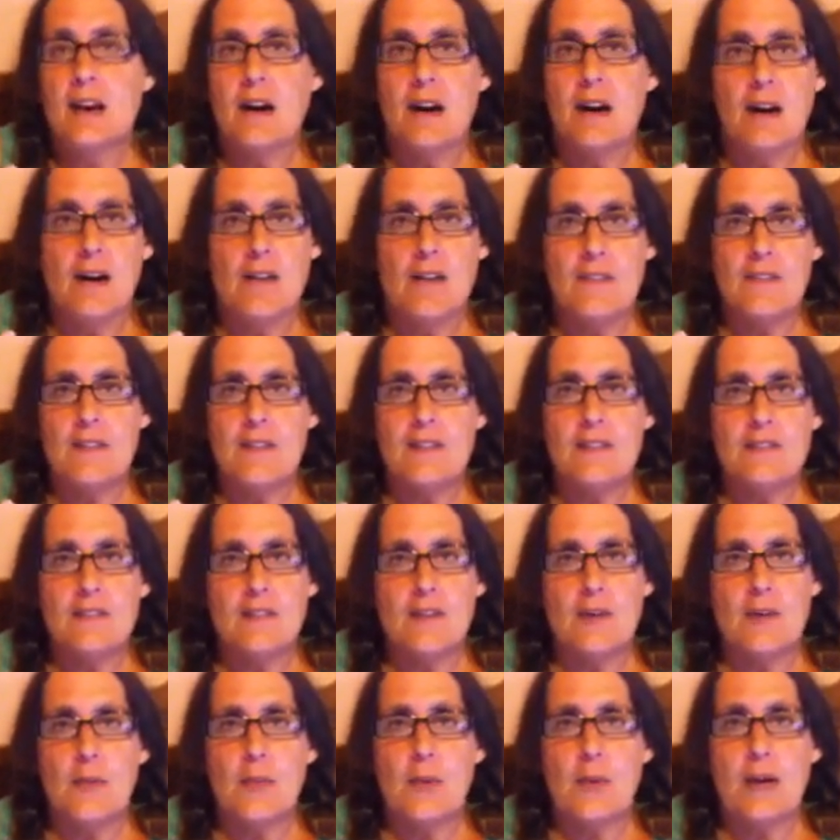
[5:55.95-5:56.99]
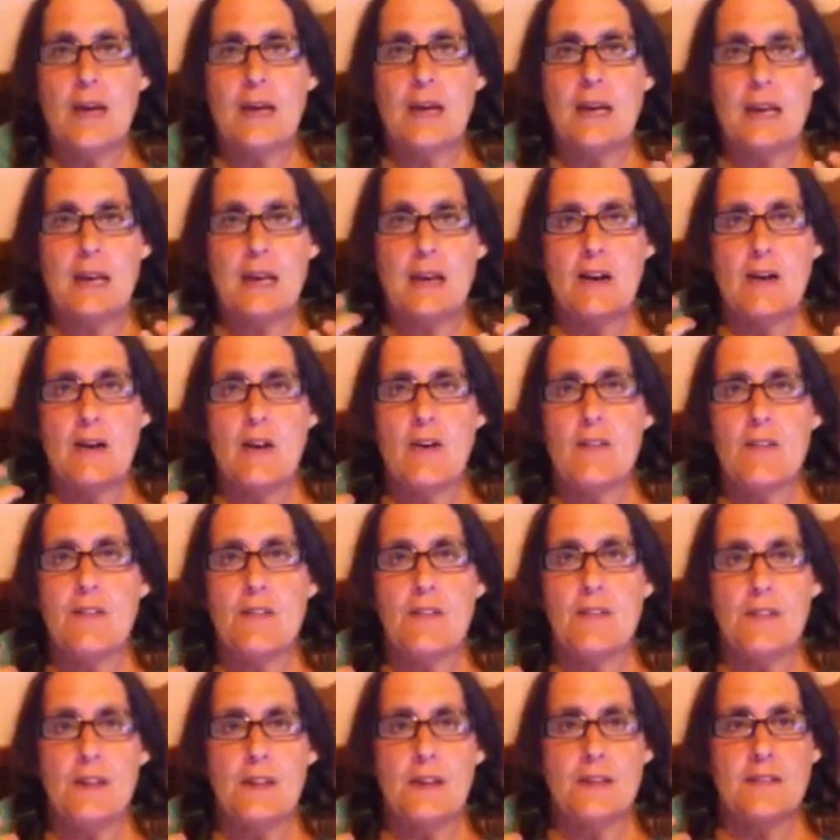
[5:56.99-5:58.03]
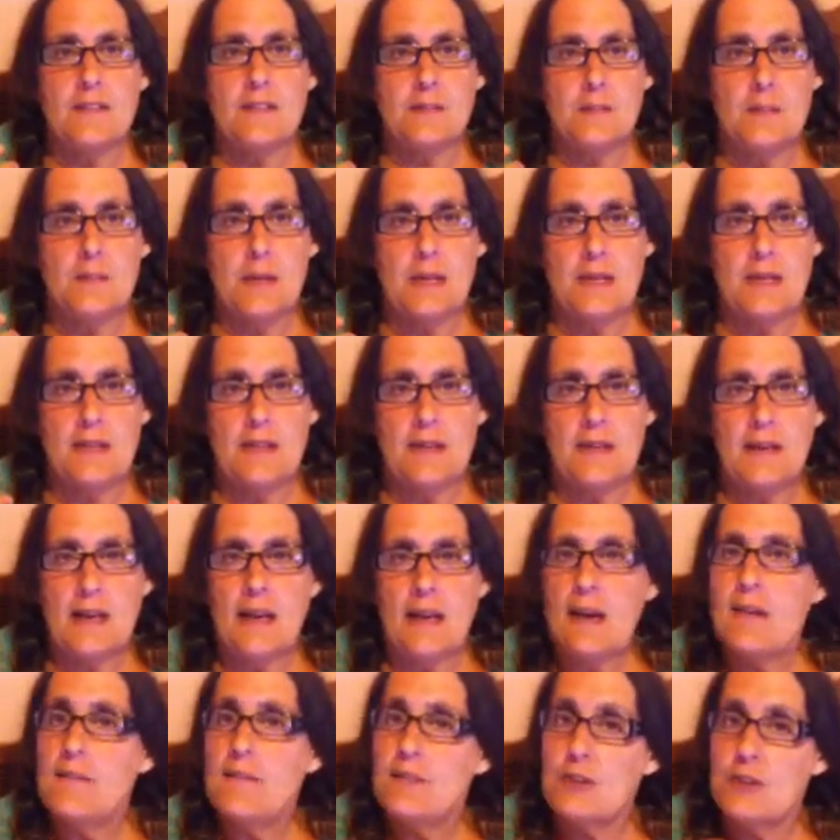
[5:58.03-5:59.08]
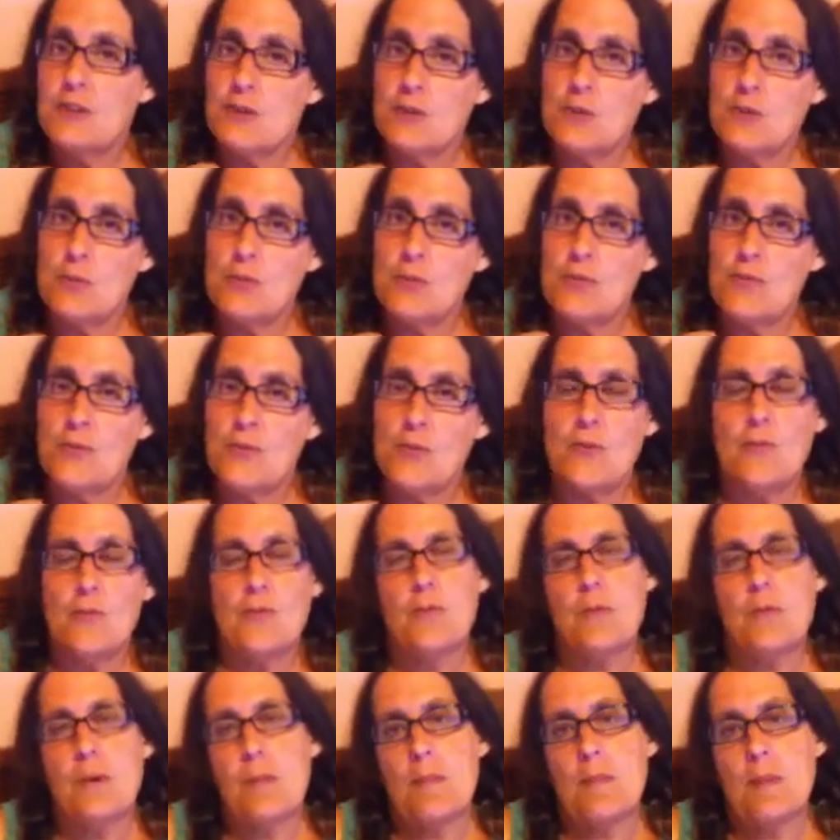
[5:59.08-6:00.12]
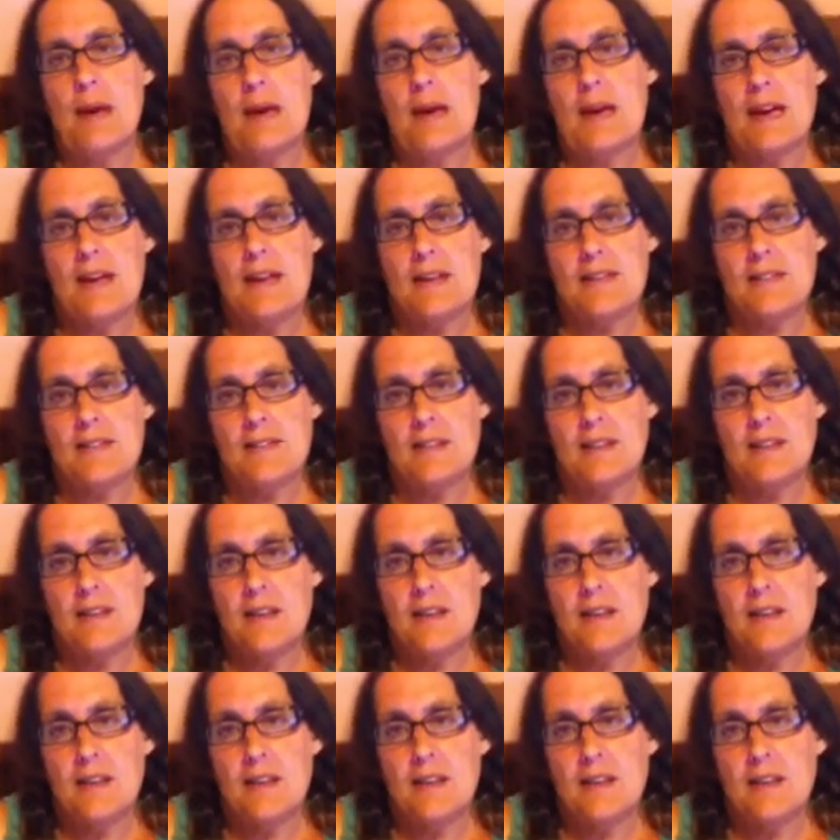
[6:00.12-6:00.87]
Obviously, awakening all the things in me that have to do with food from my past.